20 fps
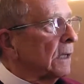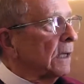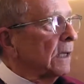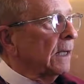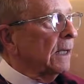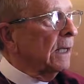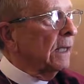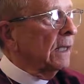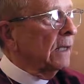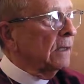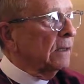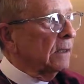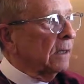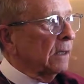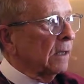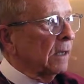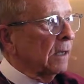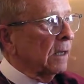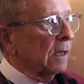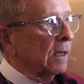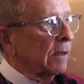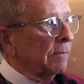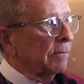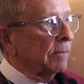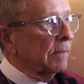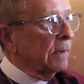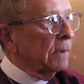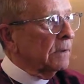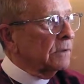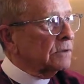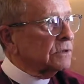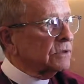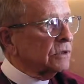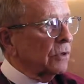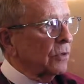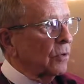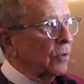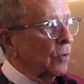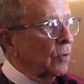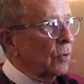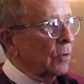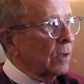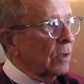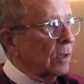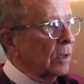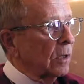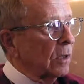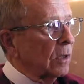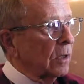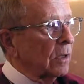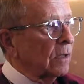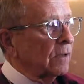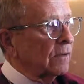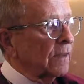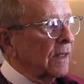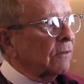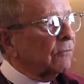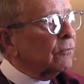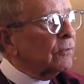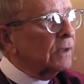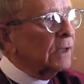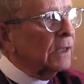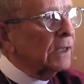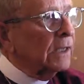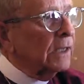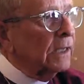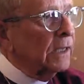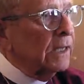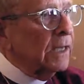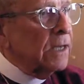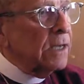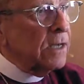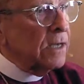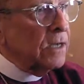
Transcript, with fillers: And um, so that really